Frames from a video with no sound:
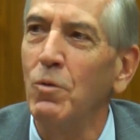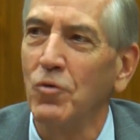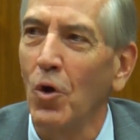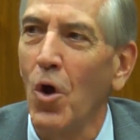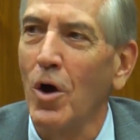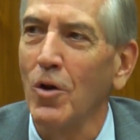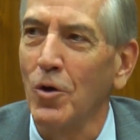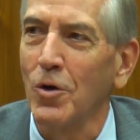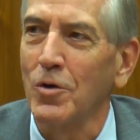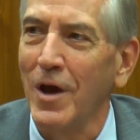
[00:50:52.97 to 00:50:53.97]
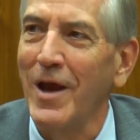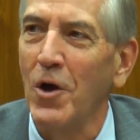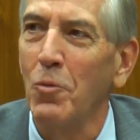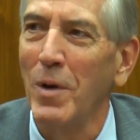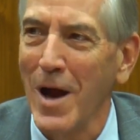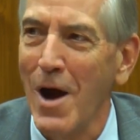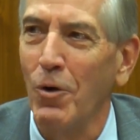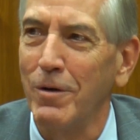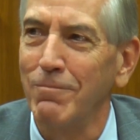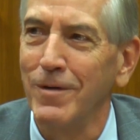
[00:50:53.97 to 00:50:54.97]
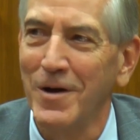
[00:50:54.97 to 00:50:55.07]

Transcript: was a law clerk to Hale McCowan,